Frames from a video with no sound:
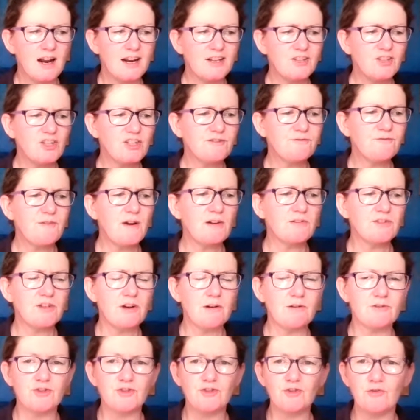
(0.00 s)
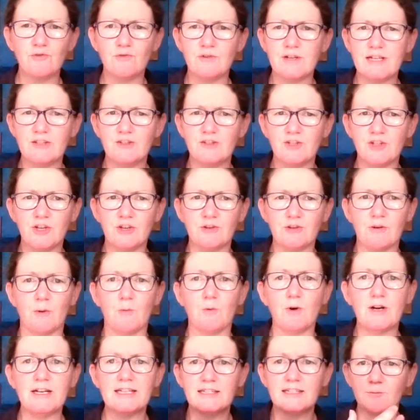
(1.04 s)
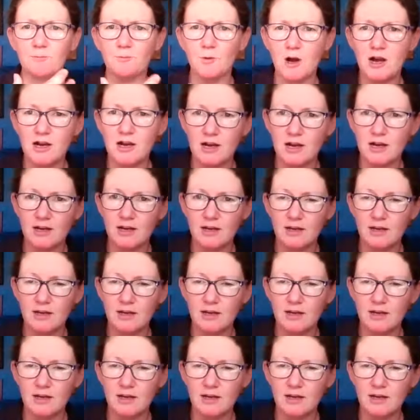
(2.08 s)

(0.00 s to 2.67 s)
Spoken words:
just felt as I was torn in two. I wanted to work